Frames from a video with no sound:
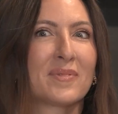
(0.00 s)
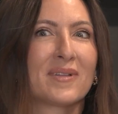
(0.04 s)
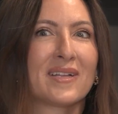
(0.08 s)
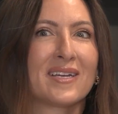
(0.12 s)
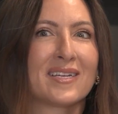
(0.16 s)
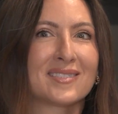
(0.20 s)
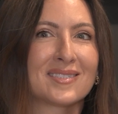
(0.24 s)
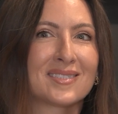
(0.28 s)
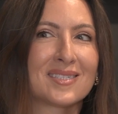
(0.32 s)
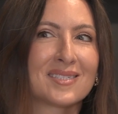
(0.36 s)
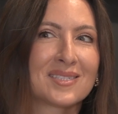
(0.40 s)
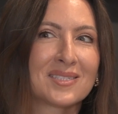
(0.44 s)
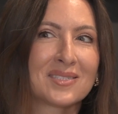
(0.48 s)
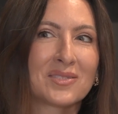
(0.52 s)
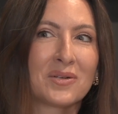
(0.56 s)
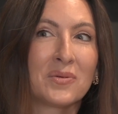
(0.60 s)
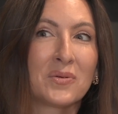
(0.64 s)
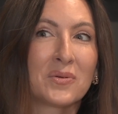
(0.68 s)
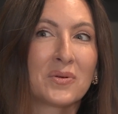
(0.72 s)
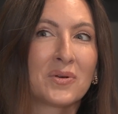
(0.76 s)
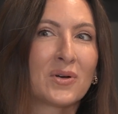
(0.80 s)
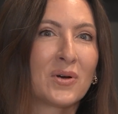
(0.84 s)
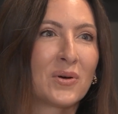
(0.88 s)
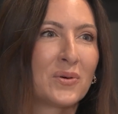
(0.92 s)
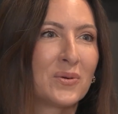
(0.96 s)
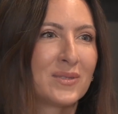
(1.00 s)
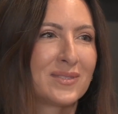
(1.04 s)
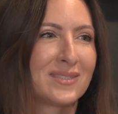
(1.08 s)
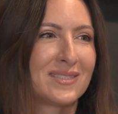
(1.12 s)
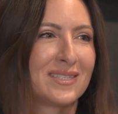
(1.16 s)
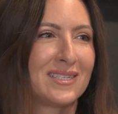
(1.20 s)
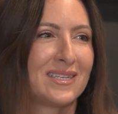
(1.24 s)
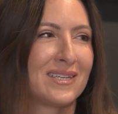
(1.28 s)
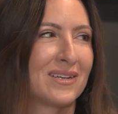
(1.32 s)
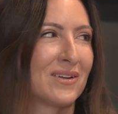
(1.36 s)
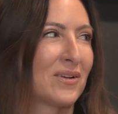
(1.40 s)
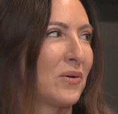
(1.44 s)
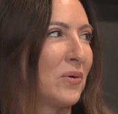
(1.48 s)
place. It's so
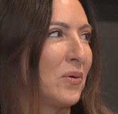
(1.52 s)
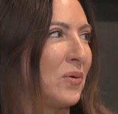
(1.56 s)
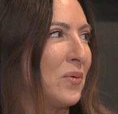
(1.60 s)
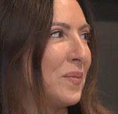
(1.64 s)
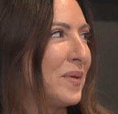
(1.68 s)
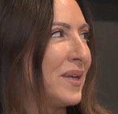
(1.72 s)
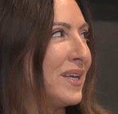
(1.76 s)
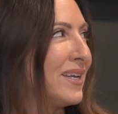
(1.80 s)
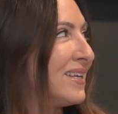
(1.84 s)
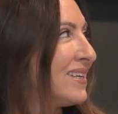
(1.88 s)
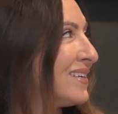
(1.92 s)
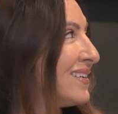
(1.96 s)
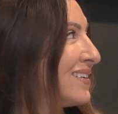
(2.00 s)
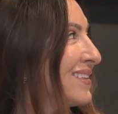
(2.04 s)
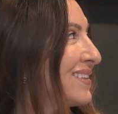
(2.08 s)
cozy and homey.